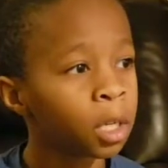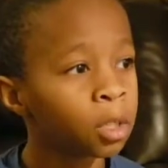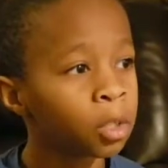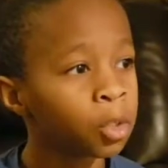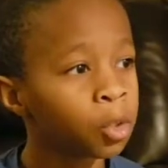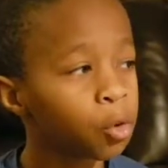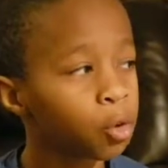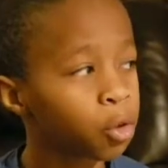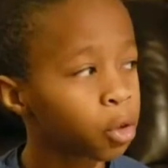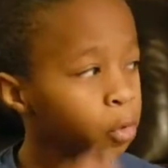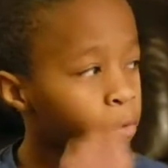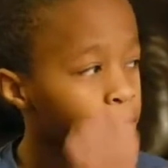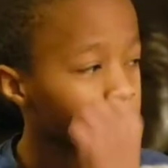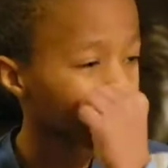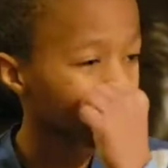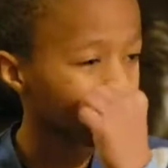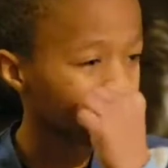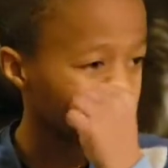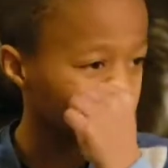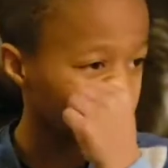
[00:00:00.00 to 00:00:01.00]
searching for
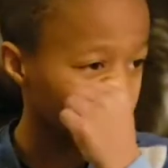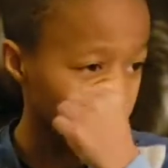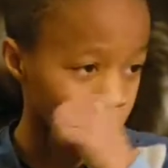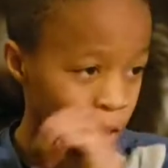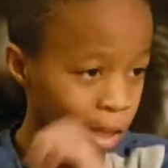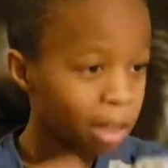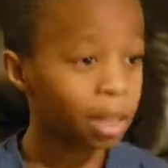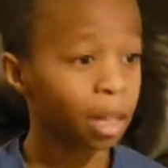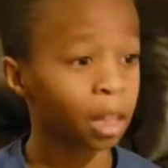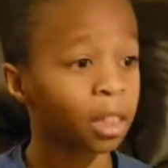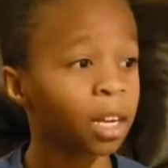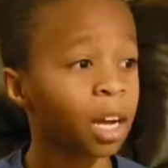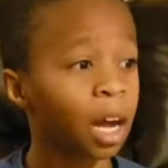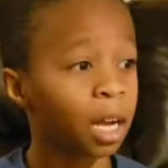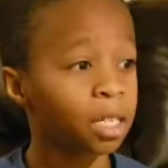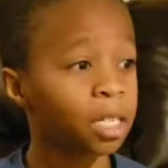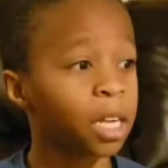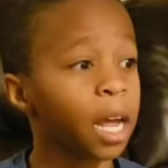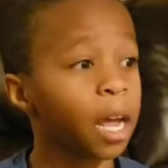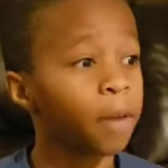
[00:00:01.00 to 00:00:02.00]
something that's
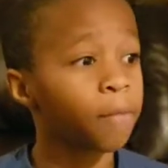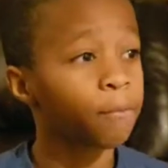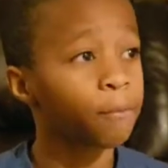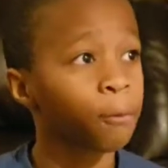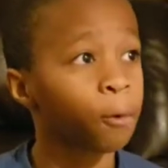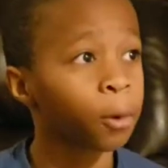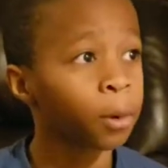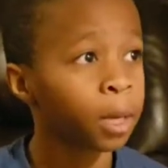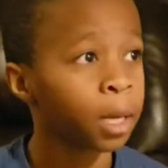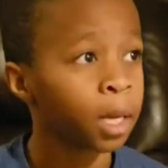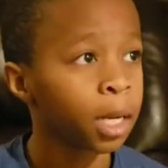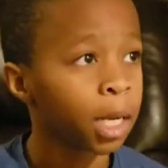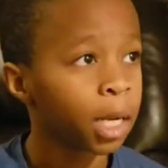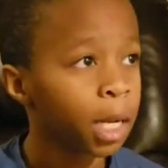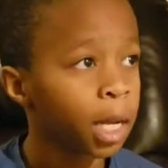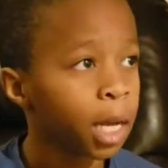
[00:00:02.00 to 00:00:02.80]
goddamn free